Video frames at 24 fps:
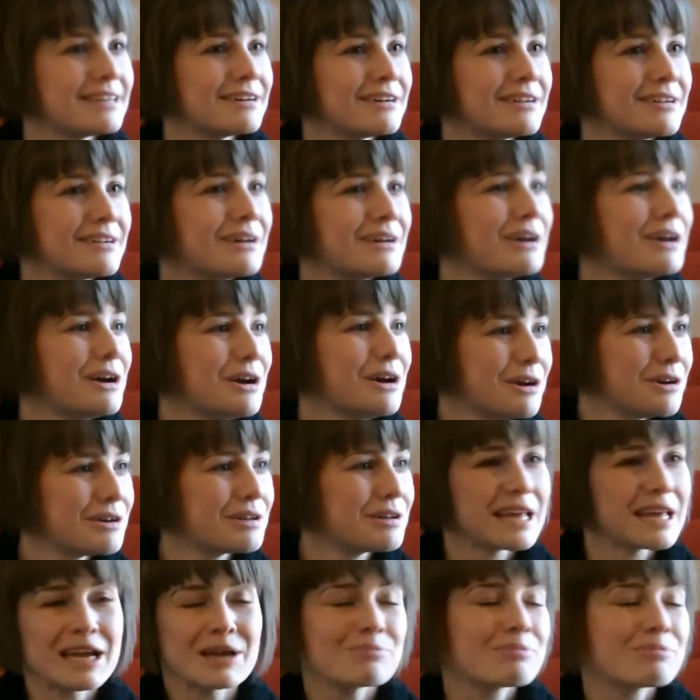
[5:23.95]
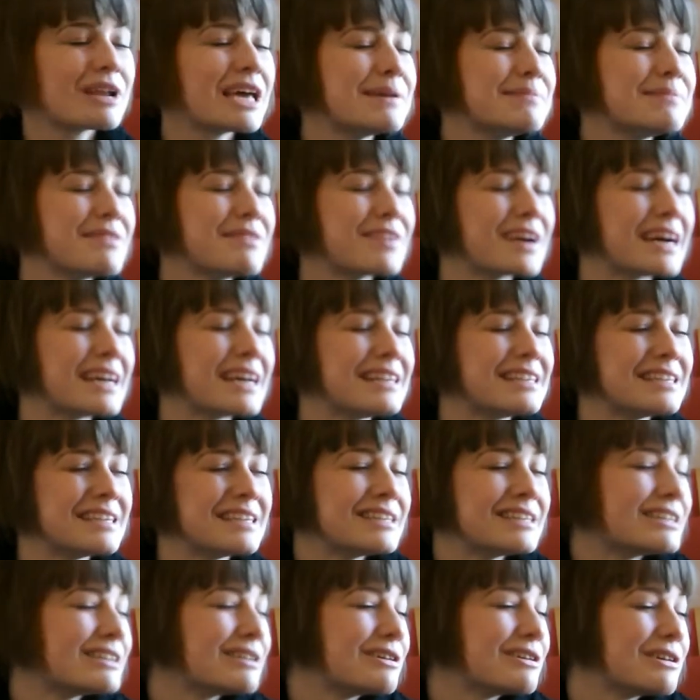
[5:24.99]
or who like playing with
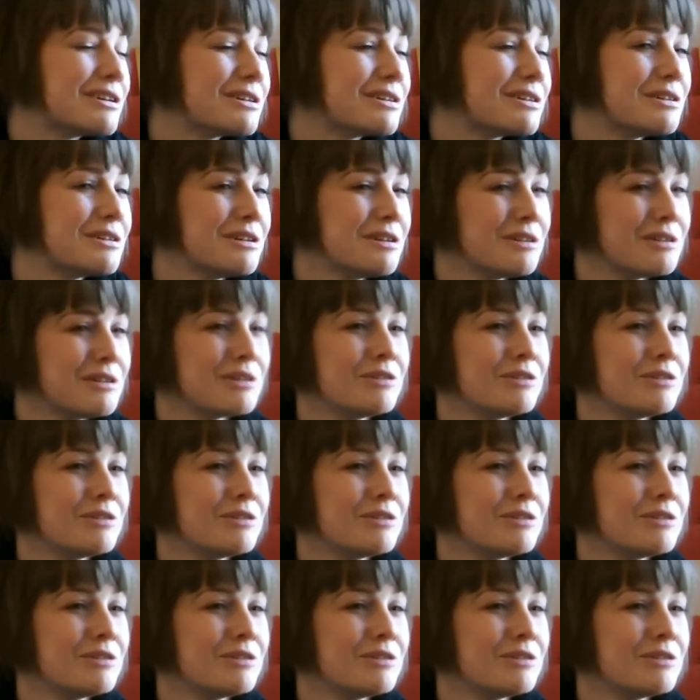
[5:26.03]
gadgets, or who